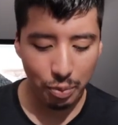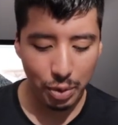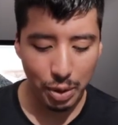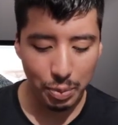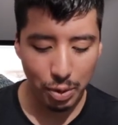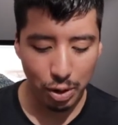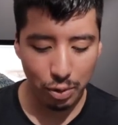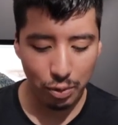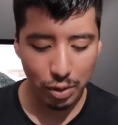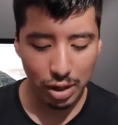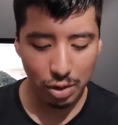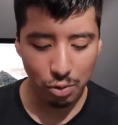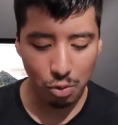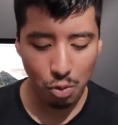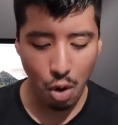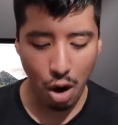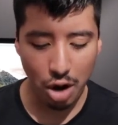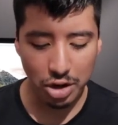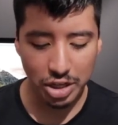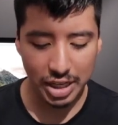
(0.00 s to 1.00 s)
people are really
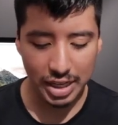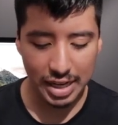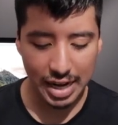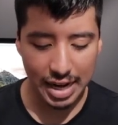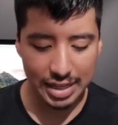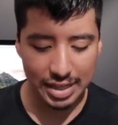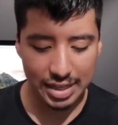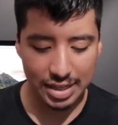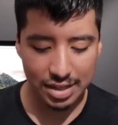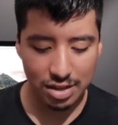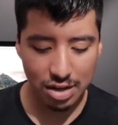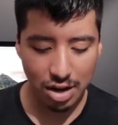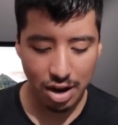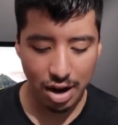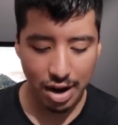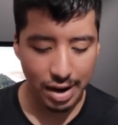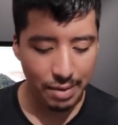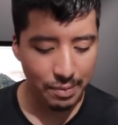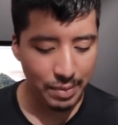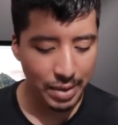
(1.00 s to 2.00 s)
watching at this
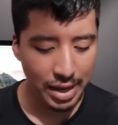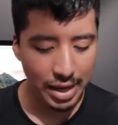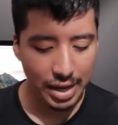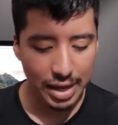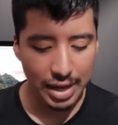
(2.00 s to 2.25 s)
time.